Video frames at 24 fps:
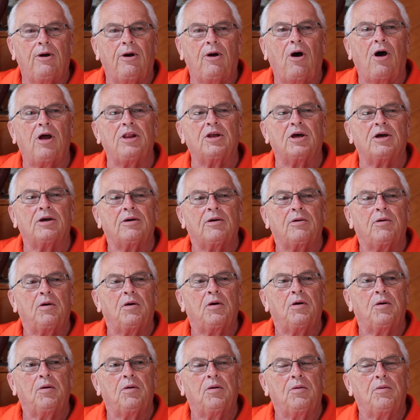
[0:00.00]
on the
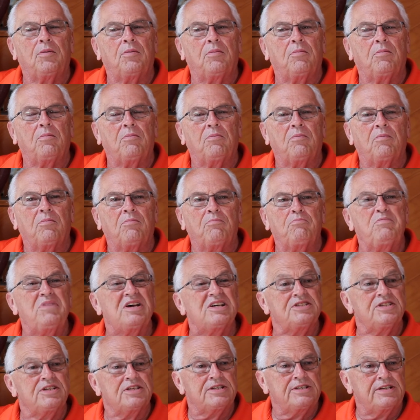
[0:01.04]

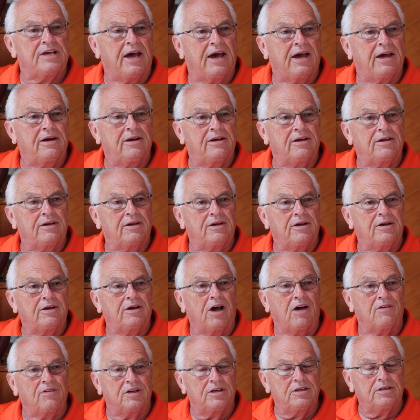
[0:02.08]
business side
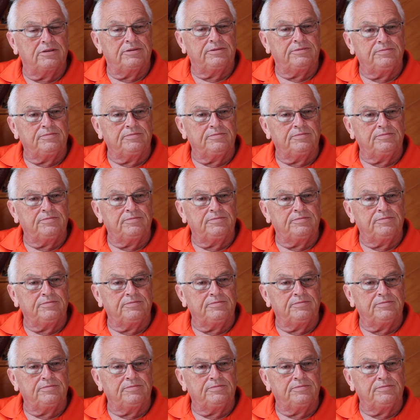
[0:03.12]
of it,